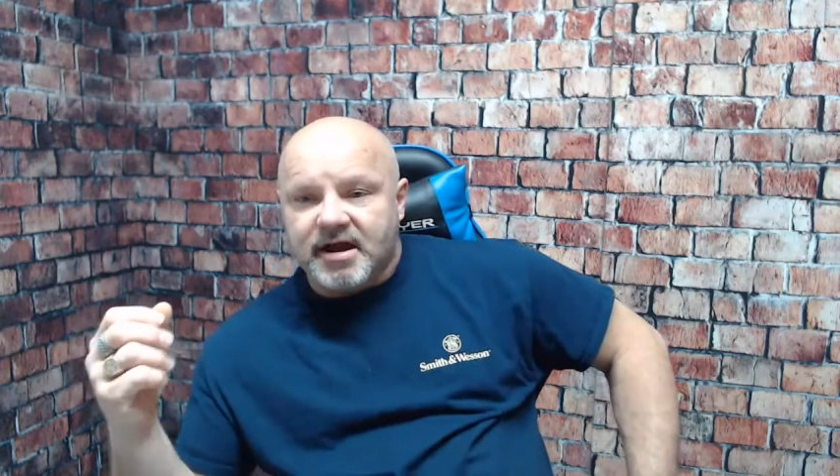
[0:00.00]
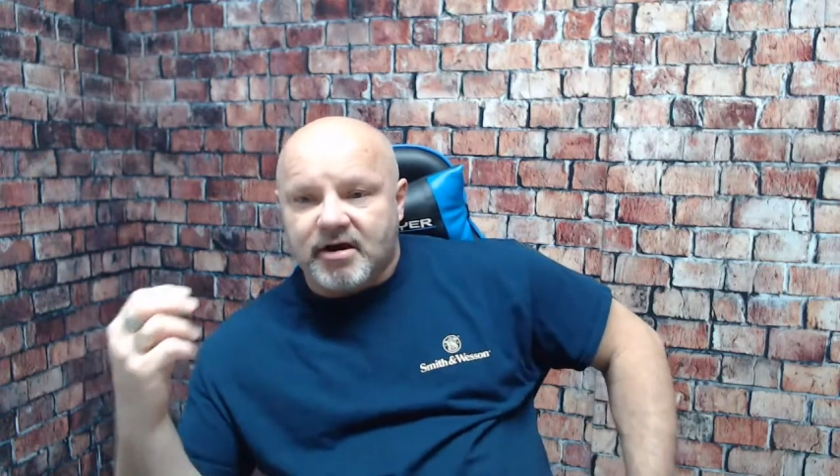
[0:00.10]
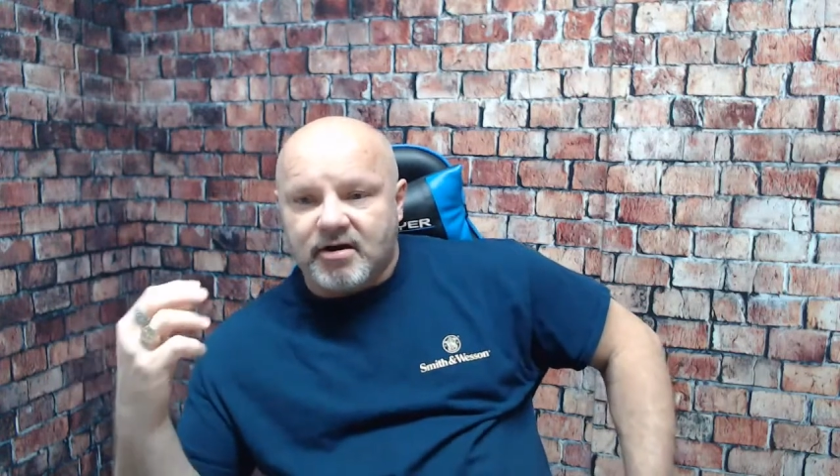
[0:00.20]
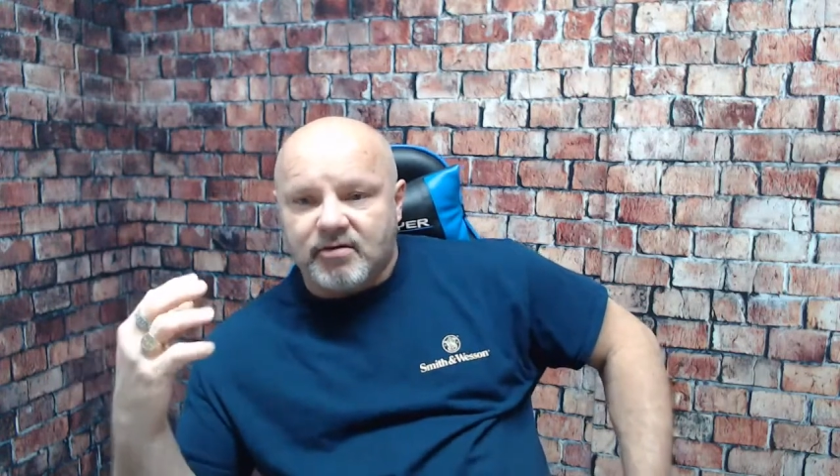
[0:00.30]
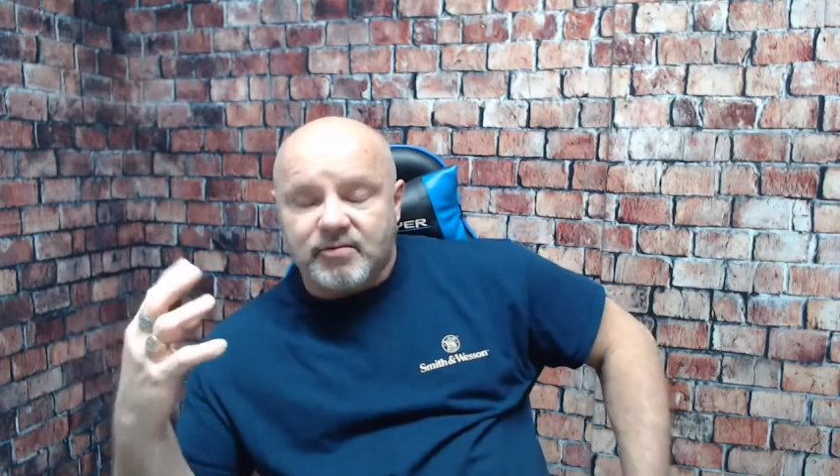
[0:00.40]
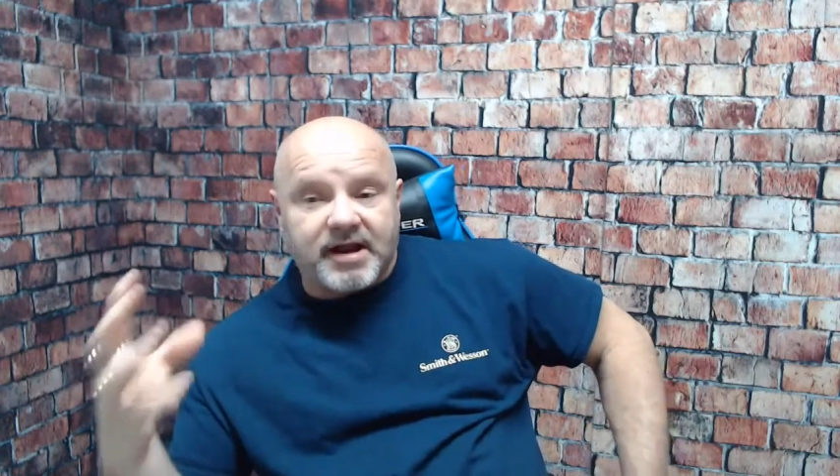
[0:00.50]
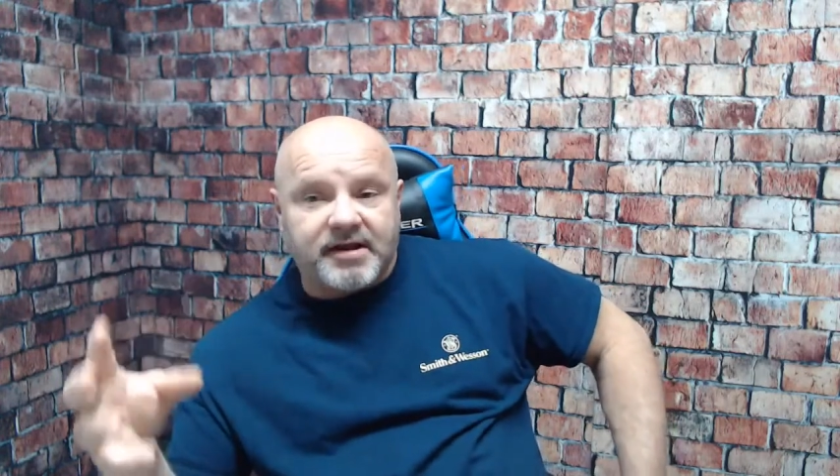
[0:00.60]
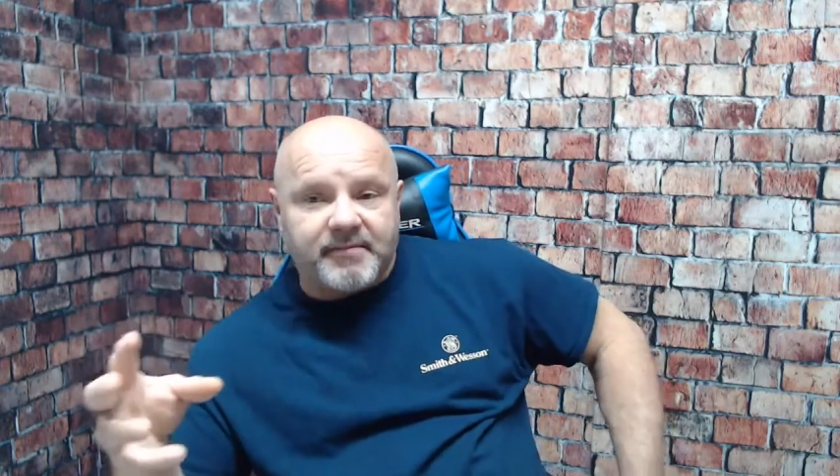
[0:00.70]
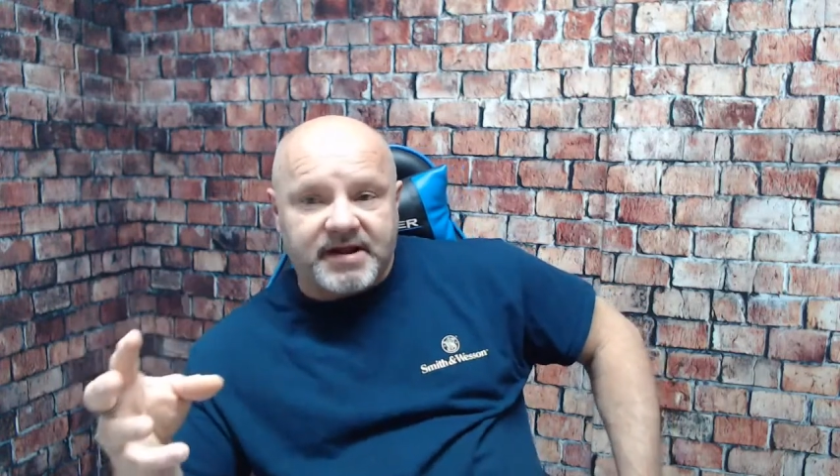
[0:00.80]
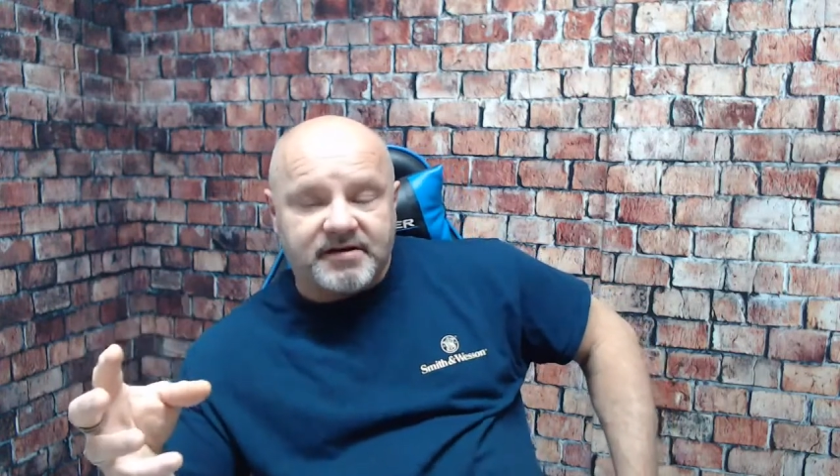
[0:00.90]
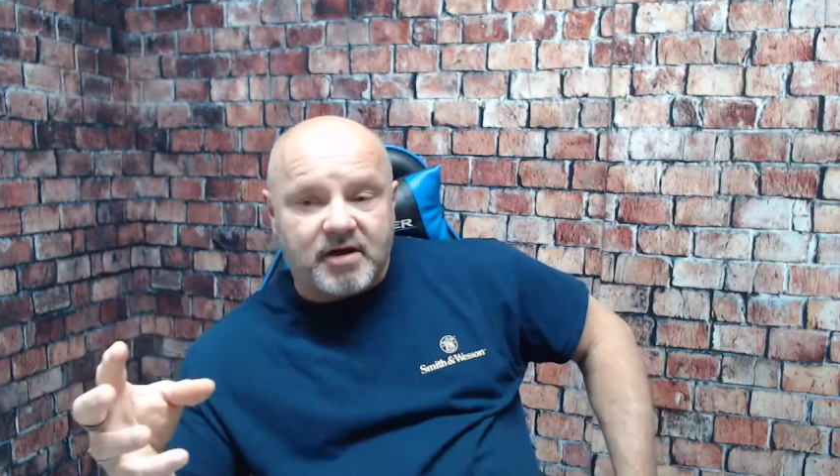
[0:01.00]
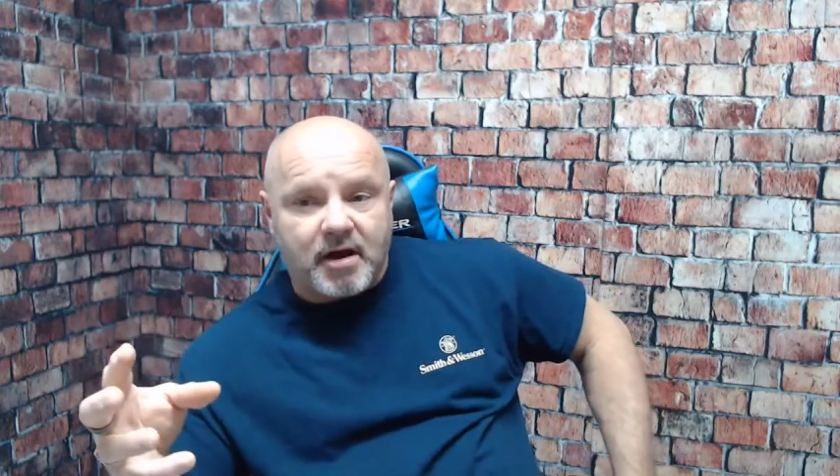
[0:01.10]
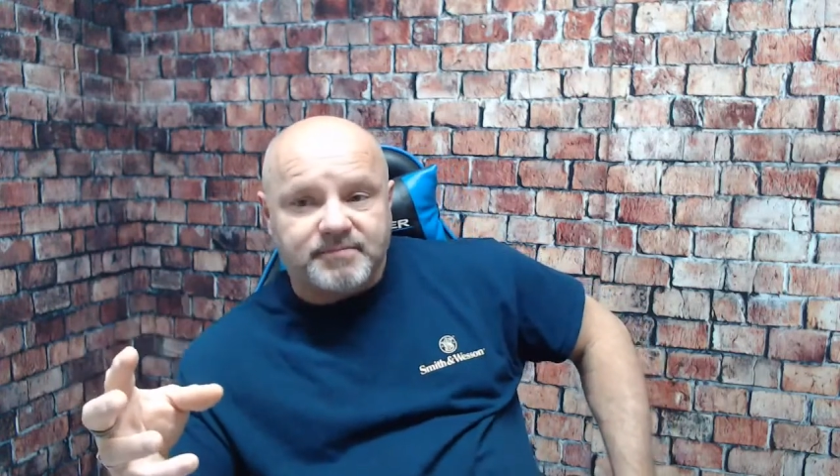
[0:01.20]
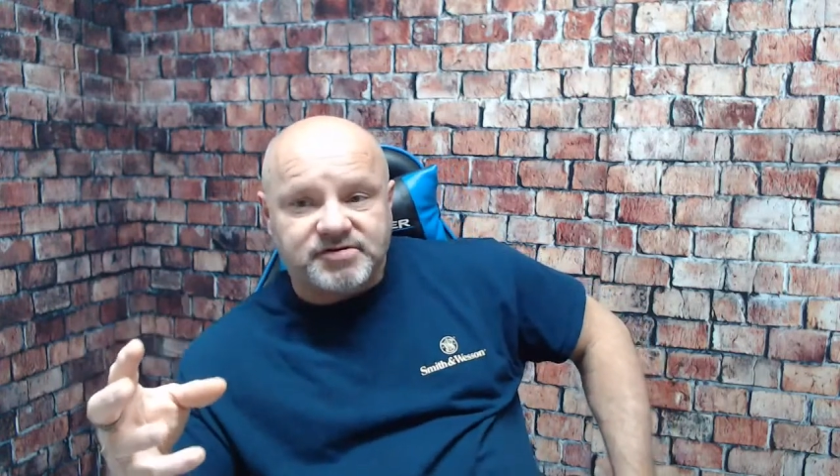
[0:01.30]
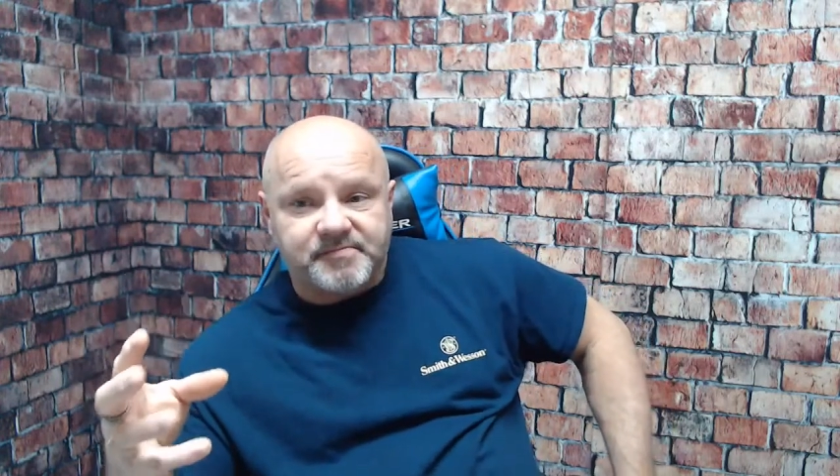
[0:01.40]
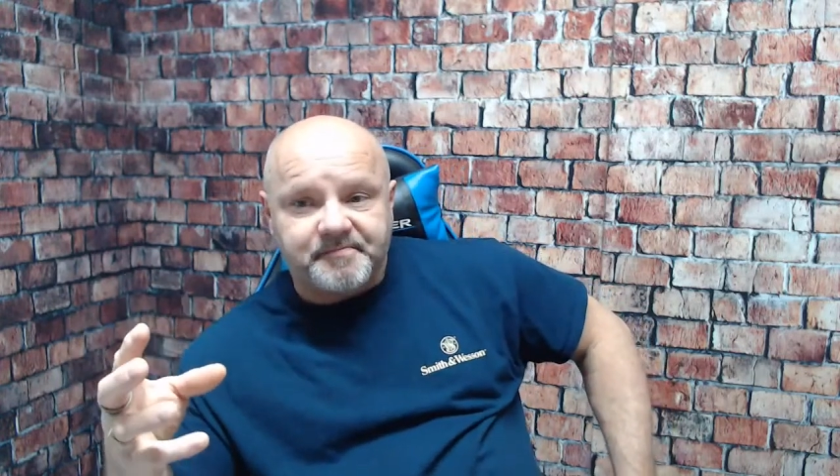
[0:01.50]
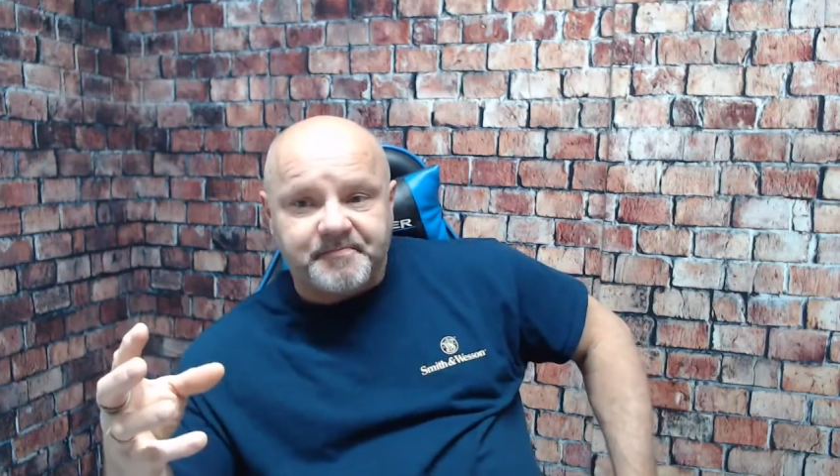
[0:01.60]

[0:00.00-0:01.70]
a recommended option.